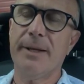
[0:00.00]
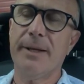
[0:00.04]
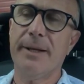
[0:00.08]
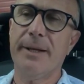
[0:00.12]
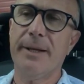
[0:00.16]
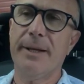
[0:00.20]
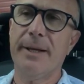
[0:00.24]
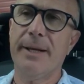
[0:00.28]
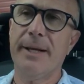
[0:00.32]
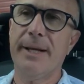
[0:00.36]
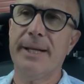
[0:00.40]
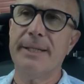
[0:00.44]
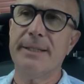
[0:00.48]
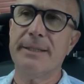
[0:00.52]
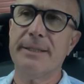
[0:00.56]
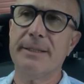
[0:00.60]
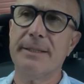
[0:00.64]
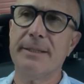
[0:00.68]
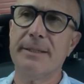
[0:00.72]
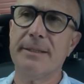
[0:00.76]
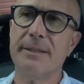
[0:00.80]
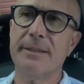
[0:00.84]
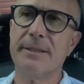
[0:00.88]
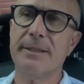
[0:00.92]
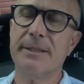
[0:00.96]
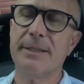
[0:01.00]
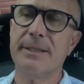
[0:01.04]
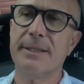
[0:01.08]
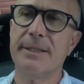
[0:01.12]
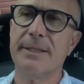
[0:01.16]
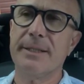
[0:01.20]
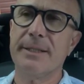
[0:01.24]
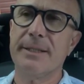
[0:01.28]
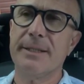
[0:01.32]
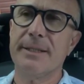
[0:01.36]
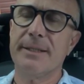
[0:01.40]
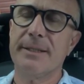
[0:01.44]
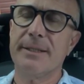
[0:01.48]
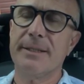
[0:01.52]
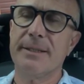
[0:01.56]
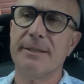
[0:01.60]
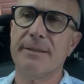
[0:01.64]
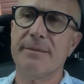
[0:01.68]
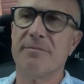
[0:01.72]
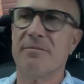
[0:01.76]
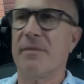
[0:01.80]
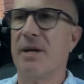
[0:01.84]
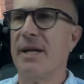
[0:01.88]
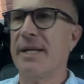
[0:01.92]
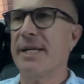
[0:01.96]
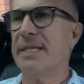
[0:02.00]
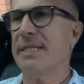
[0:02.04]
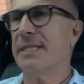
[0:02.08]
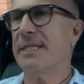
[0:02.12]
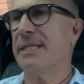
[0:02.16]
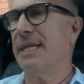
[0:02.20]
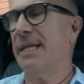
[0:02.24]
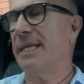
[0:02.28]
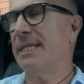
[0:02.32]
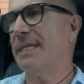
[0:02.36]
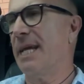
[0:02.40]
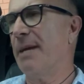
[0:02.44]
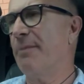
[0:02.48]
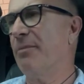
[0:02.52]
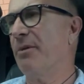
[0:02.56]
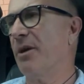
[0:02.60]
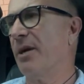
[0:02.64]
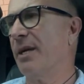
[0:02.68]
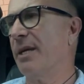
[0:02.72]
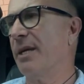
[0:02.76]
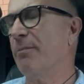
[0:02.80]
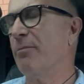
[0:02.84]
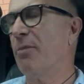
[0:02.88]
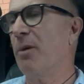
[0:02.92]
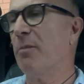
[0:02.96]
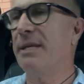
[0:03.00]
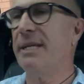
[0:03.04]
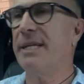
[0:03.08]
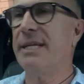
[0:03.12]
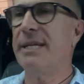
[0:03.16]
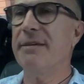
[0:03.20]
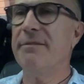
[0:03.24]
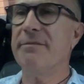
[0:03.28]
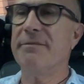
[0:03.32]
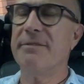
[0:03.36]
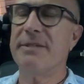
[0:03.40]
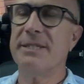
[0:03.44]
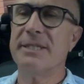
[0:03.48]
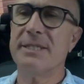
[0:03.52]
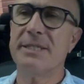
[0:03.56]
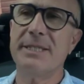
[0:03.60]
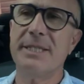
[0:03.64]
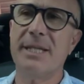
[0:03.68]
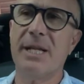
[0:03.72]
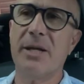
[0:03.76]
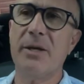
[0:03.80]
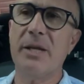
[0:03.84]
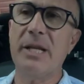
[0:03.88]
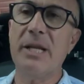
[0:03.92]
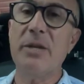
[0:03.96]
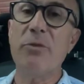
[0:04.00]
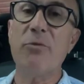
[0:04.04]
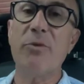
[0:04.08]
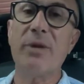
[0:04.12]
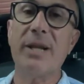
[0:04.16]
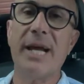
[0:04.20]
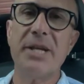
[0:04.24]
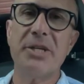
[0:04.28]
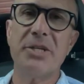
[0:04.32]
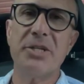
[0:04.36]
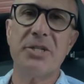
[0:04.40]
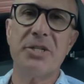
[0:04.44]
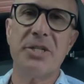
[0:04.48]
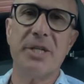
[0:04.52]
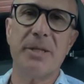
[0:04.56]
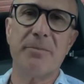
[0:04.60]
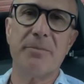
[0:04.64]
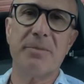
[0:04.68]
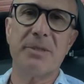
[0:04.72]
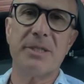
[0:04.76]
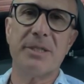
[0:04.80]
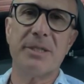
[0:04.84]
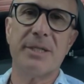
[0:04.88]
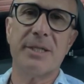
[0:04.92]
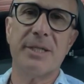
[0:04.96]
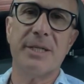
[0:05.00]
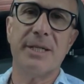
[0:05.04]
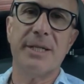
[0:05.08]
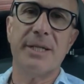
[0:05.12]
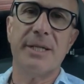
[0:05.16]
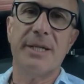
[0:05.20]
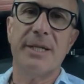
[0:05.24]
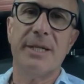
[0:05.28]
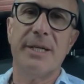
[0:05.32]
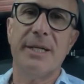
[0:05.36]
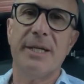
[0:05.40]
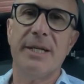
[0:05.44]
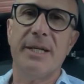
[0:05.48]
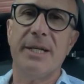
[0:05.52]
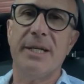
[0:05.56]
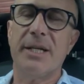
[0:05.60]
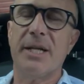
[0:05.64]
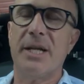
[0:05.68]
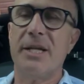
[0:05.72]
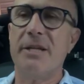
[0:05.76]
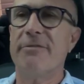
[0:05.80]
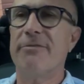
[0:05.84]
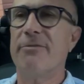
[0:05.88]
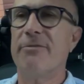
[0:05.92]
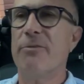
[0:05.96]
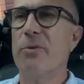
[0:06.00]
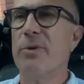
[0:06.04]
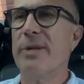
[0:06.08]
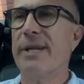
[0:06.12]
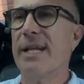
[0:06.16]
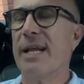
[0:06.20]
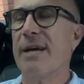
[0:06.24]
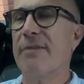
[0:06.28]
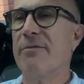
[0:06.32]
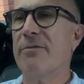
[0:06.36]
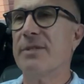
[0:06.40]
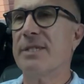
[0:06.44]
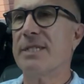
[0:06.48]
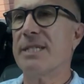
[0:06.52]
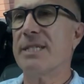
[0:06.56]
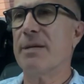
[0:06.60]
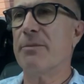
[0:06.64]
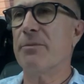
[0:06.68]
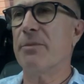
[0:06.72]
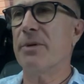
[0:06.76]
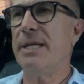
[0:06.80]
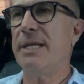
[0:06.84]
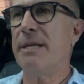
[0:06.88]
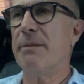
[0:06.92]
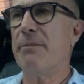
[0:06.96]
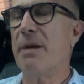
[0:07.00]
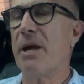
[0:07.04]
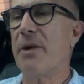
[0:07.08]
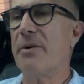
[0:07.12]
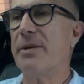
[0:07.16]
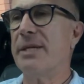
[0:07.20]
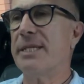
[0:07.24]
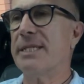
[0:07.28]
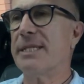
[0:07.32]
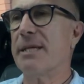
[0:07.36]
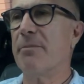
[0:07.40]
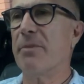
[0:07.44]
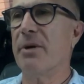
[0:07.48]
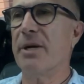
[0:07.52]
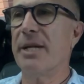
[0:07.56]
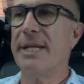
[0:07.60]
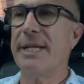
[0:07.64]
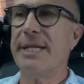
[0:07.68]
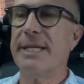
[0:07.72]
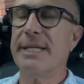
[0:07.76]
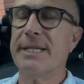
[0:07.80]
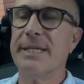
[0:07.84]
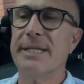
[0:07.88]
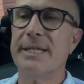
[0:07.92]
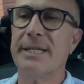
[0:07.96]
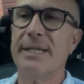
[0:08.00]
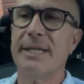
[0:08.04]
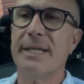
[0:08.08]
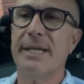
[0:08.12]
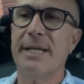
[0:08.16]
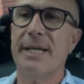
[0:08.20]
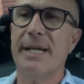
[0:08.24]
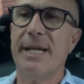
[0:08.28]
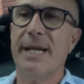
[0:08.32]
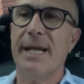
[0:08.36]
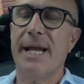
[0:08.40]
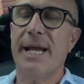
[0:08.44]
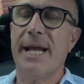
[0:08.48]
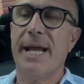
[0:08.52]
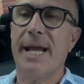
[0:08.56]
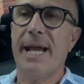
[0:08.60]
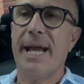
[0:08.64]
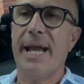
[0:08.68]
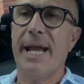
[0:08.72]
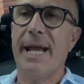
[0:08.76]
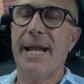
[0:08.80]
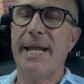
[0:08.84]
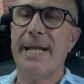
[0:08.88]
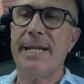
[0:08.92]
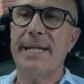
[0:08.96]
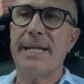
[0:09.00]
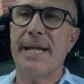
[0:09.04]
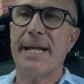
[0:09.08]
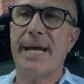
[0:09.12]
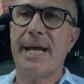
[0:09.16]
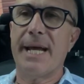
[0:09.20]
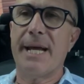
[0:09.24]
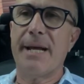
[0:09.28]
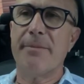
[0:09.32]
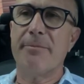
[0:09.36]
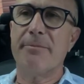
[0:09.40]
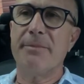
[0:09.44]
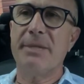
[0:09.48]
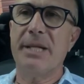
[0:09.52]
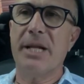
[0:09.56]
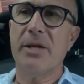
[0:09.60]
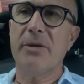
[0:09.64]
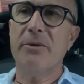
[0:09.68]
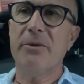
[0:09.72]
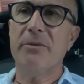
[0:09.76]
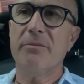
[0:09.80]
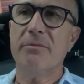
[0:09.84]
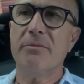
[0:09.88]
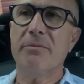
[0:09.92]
And I guess an example I could probably give is, you know, in relationships. You know, you fall in love with somebody, you marry somebody, and you know,